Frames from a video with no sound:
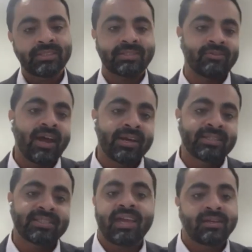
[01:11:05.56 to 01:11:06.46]
Its
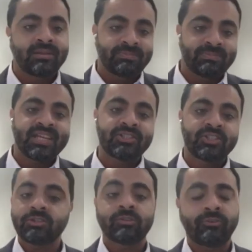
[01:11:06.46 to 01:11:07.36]
rise and
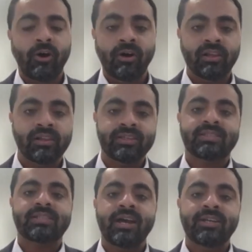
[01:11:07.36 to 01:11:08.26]
potential fall is
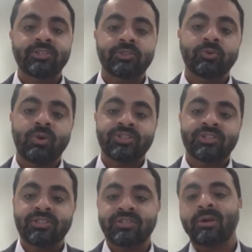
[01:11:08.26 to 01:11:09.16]
tied to
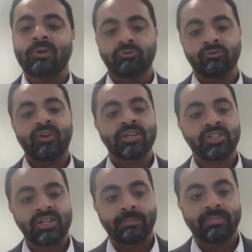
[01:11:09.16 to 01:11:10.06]
questions around
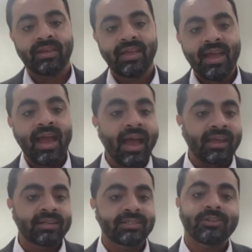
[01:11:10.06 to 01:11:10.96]
friendship.
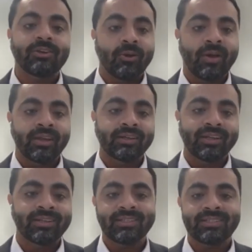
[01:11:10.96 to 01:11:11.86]
And, you know, and
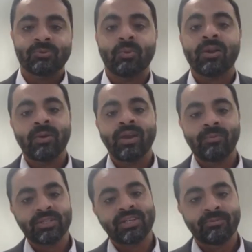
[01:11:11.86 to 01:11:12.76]
this is one way in
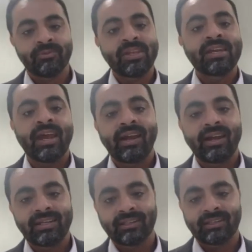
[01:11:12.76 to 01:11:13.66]
which I'm
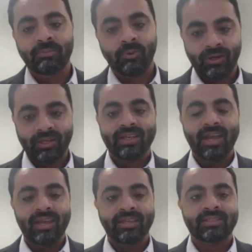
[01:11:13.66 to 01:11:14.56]
re-narrating the port.
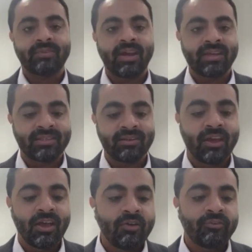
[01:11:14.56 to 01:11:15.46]
Its rise and
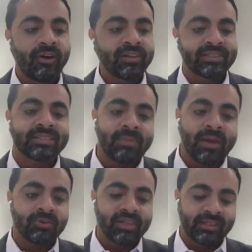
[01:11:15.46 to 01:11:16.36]
fall is
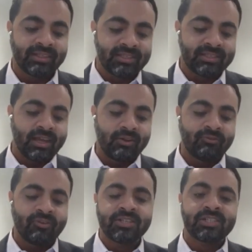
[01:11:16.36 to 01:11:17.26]
about, like, this kind of
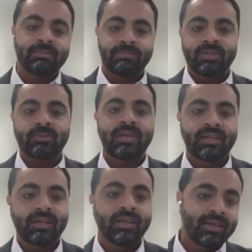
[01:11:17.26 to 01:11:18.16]
friendship
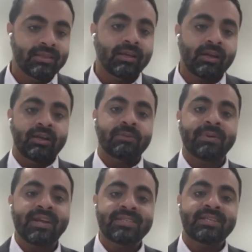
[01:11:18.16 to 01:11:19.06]
between the current
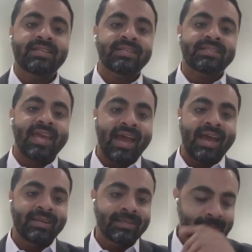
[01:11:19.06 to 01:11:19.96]
president
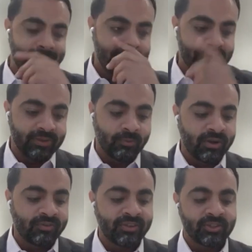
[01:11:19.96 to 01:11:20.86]
and
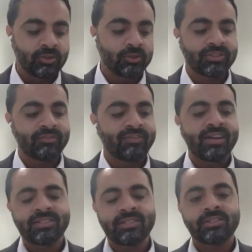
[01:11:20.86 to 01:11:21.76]
one of his close
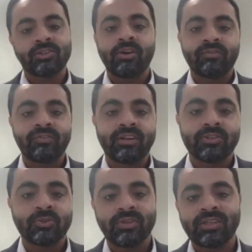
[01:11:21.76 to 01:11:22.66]
advisors,
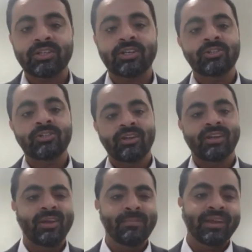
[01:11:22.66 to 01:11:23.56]
confidants, who then turns
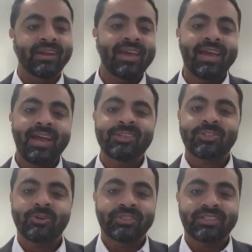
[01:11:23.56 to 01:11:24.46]
on him. And
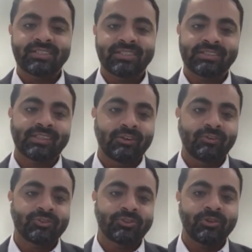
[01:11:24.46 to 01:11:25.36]
so it's this kind
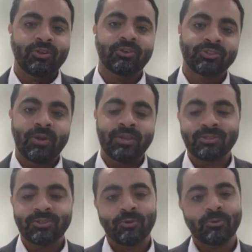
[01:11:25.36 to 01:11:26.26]
of, you know,
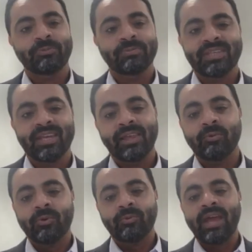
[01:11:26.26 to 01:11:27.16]
so saying, like,
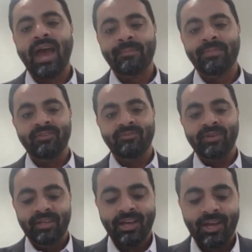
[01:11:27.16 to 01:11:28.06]
what would happen if
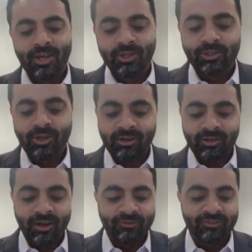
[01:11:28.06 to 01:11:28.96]
we thought
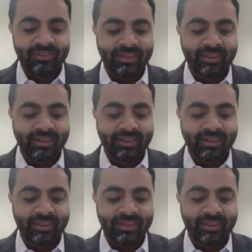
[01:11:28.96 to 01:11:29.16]
of,